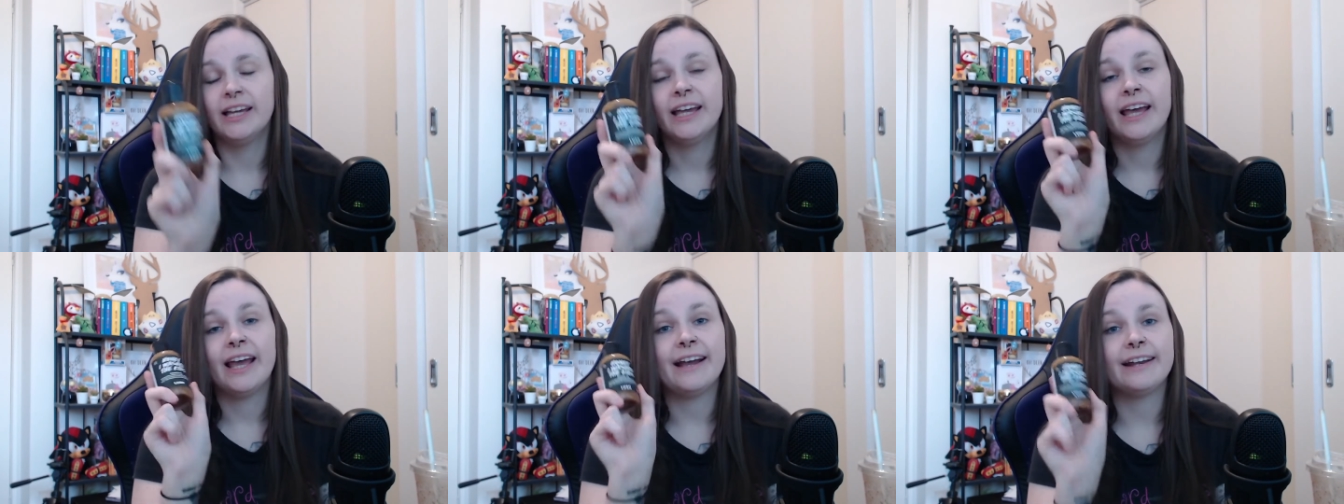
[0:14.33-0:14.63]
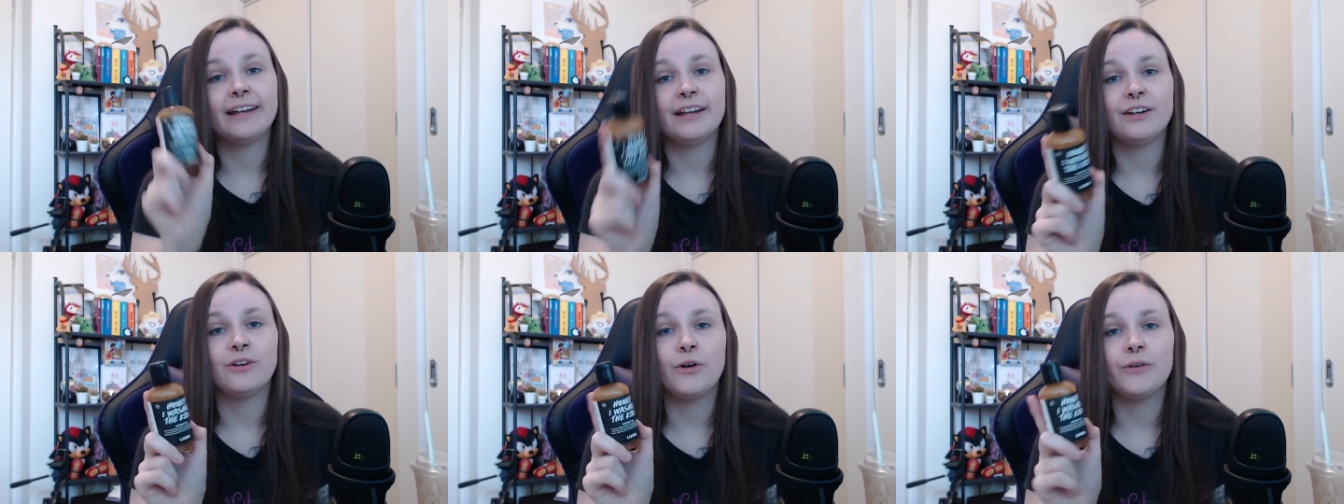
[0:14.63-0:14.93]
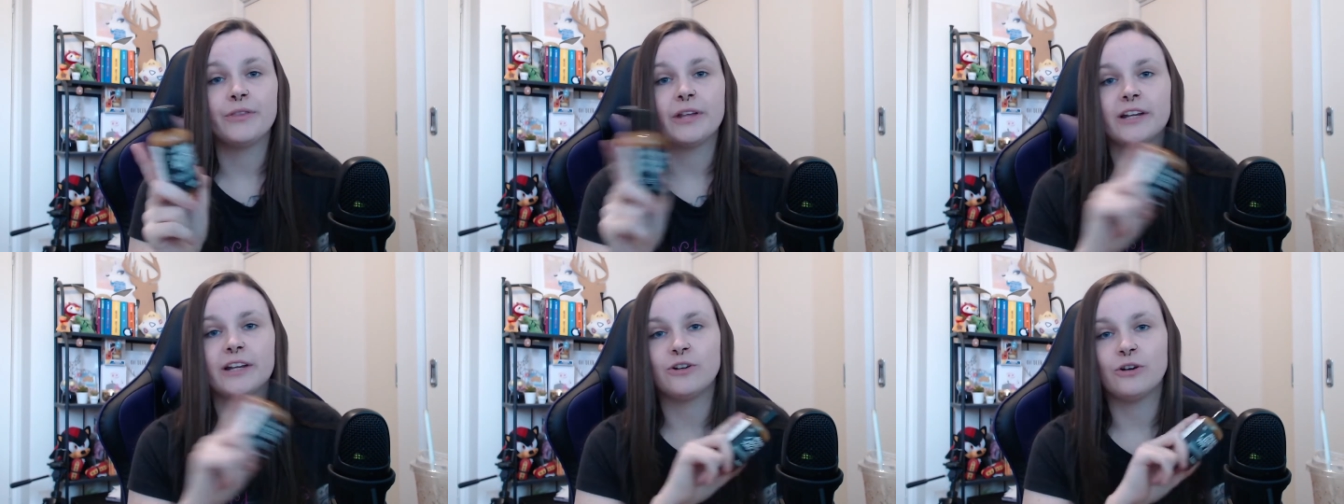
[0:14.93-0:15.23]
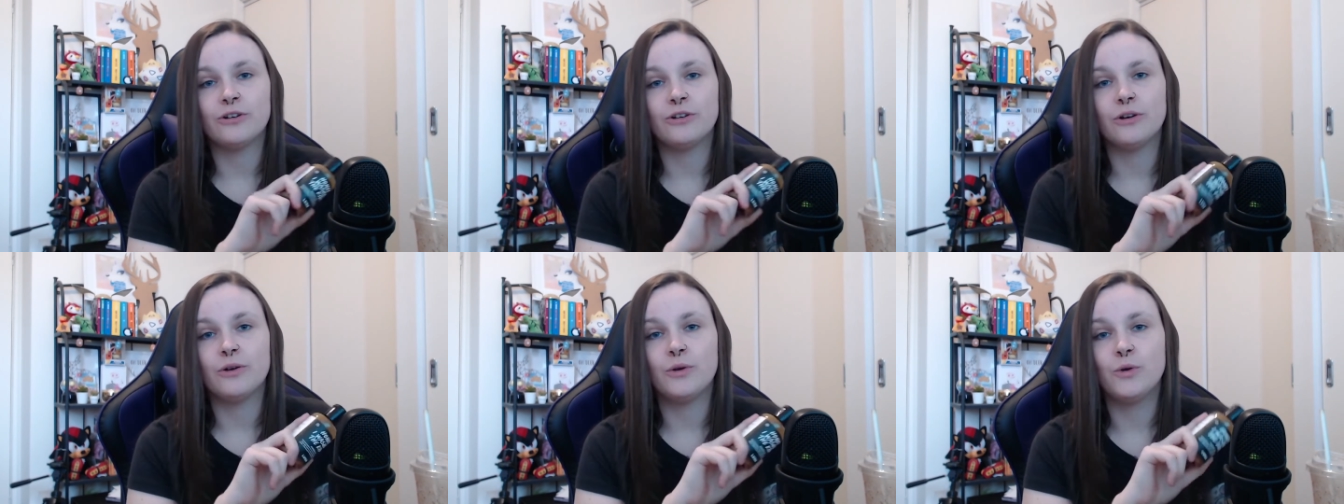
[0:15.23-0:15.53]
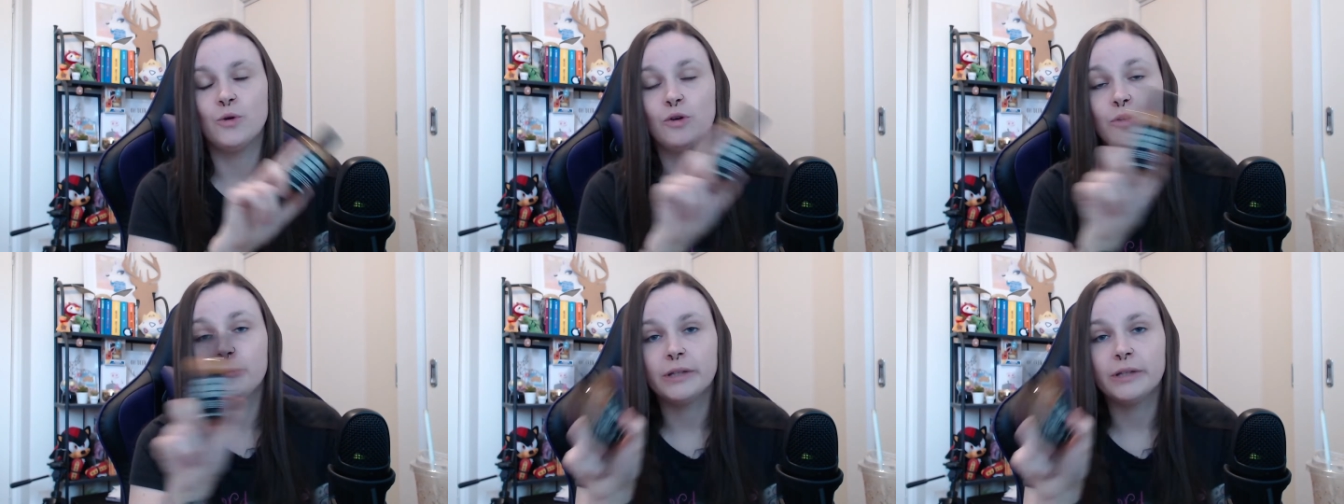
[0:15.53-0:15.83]
and I know that I don't
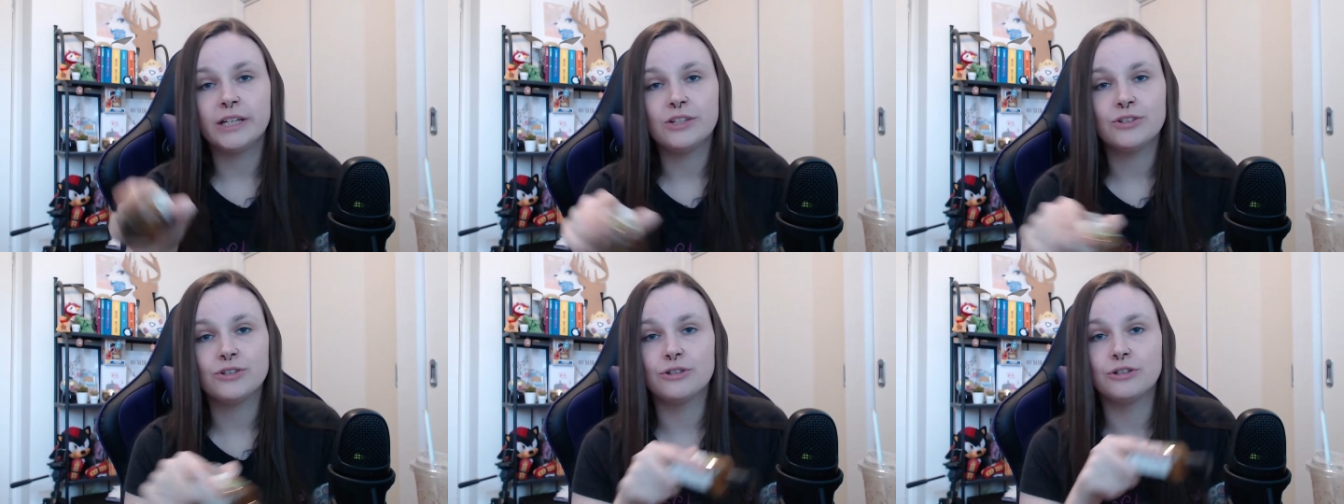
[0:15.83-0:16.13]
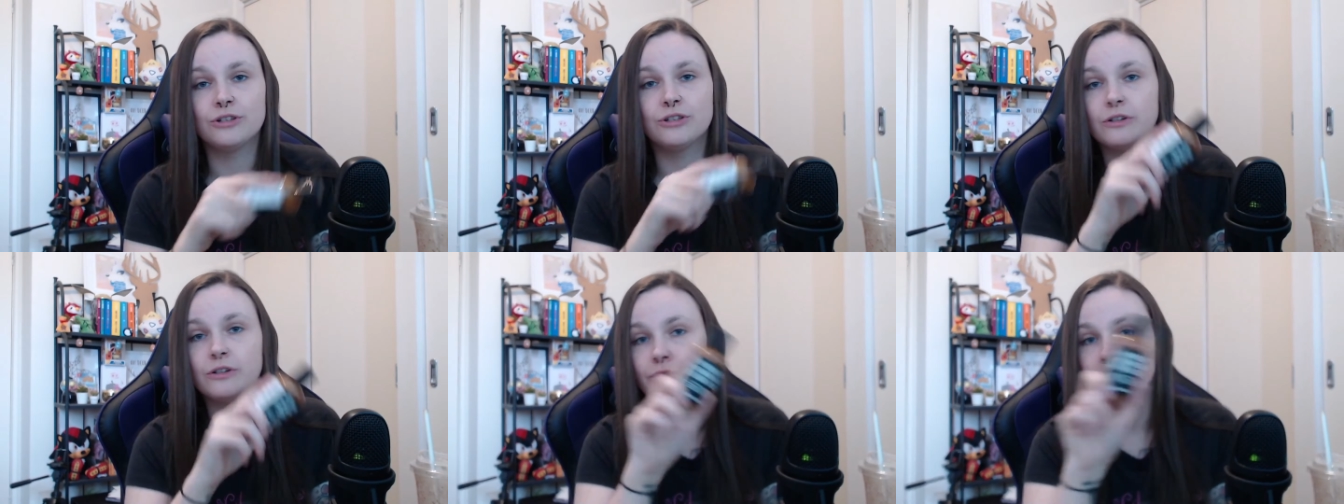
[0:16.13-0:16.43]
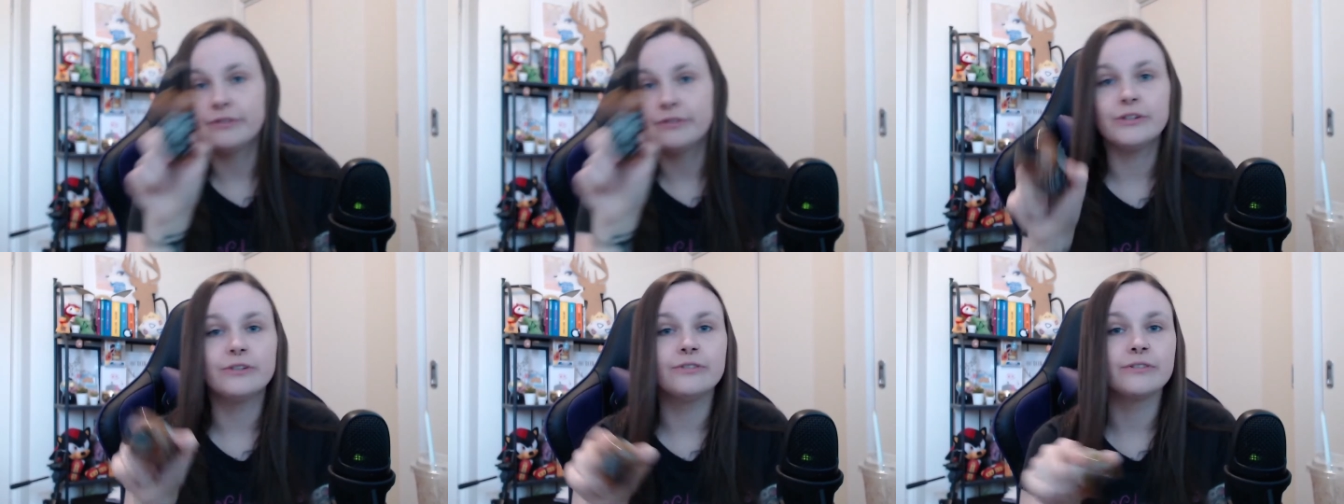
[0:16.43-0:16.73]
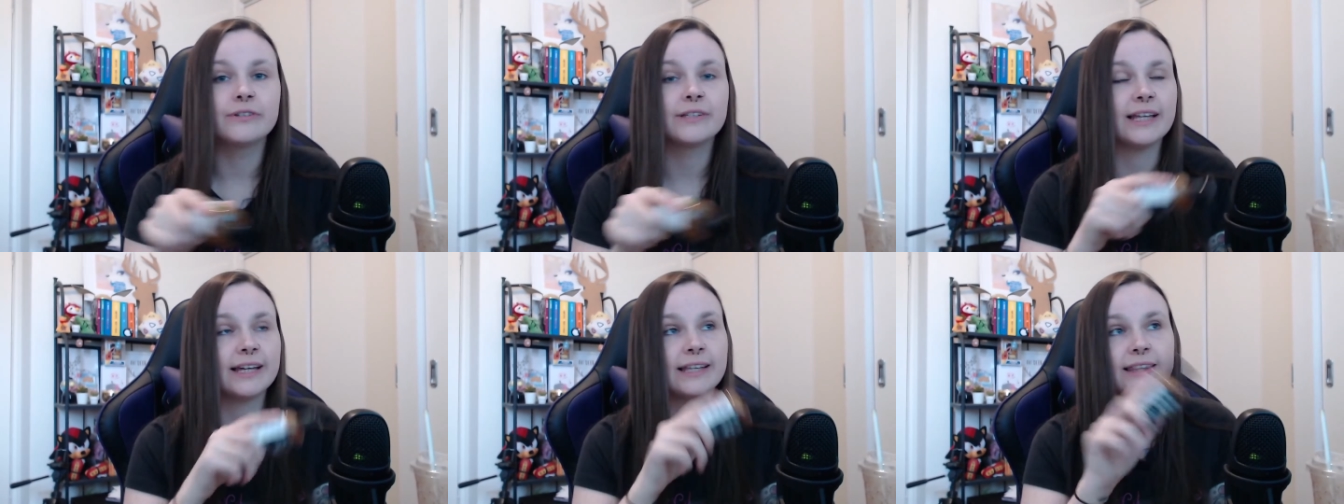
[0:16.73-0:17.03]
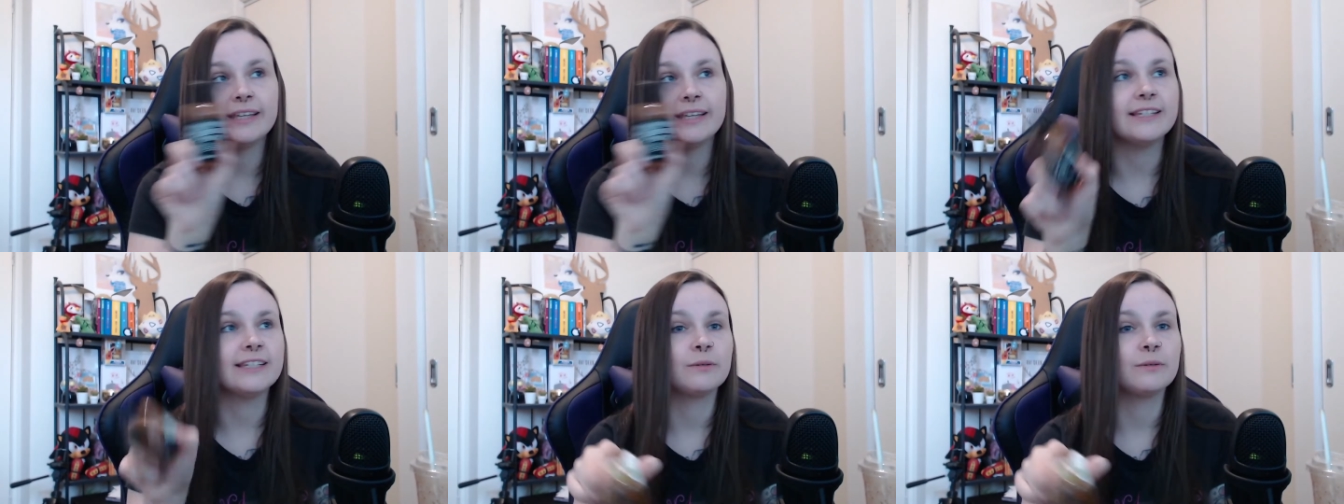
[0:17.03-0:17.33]
normally do reviews like
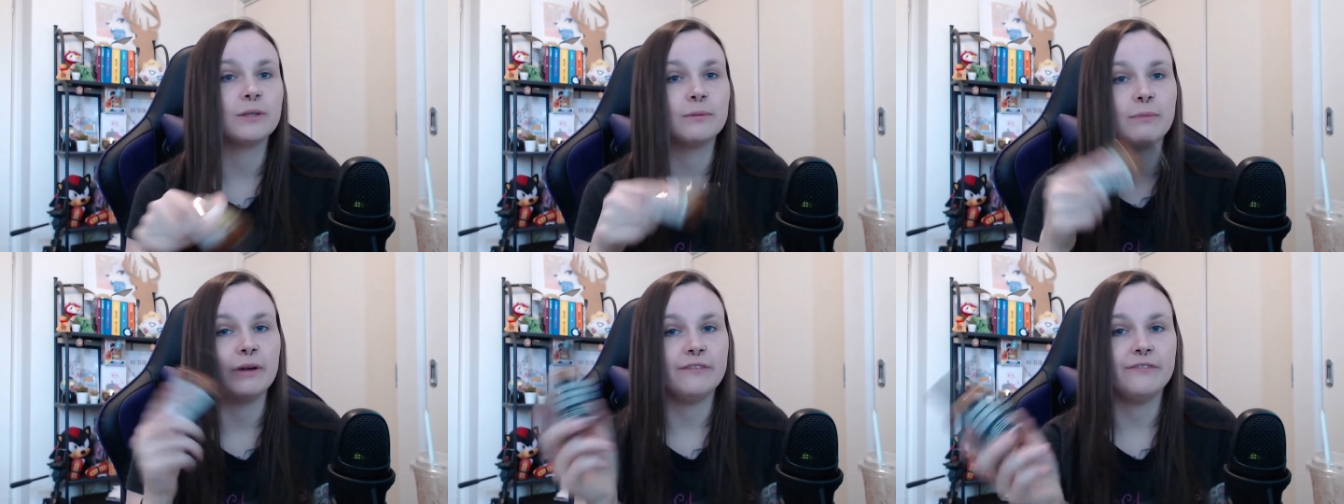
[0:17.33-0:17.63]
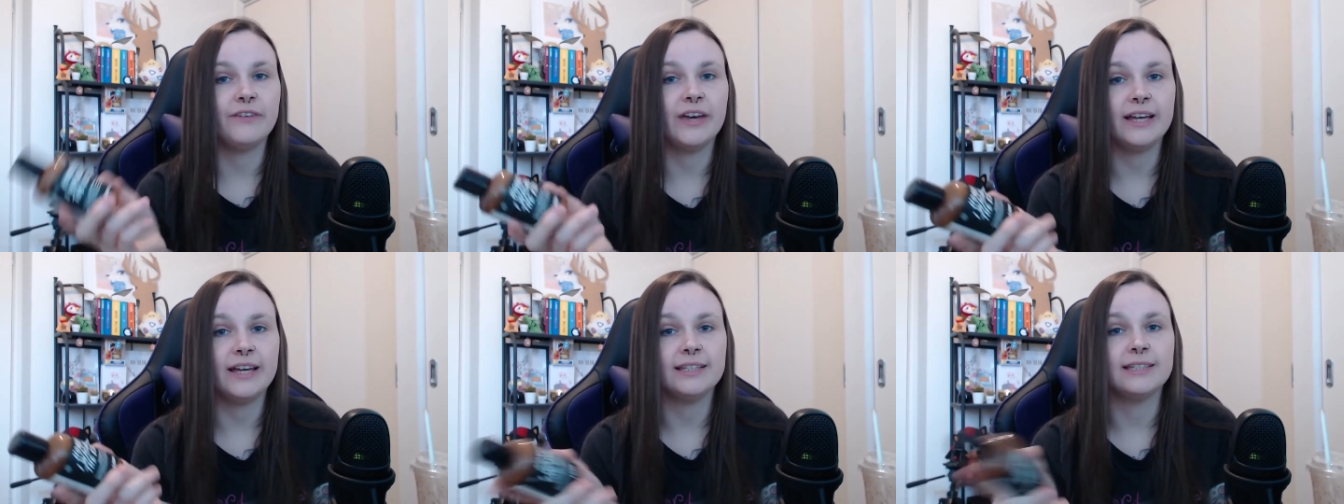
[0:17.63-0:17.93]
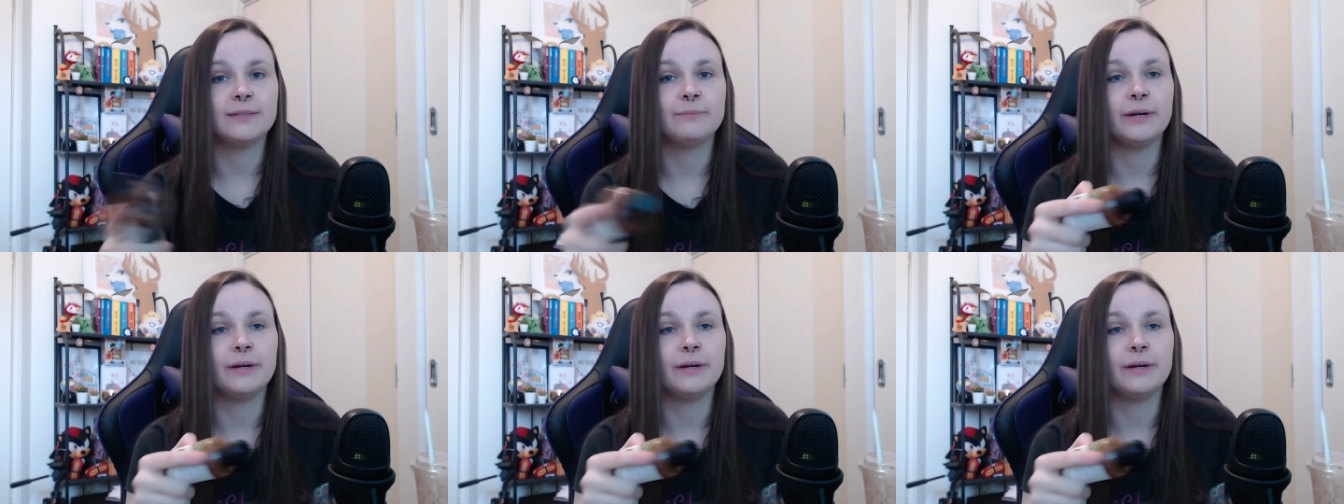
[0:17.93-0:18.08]
this with my face,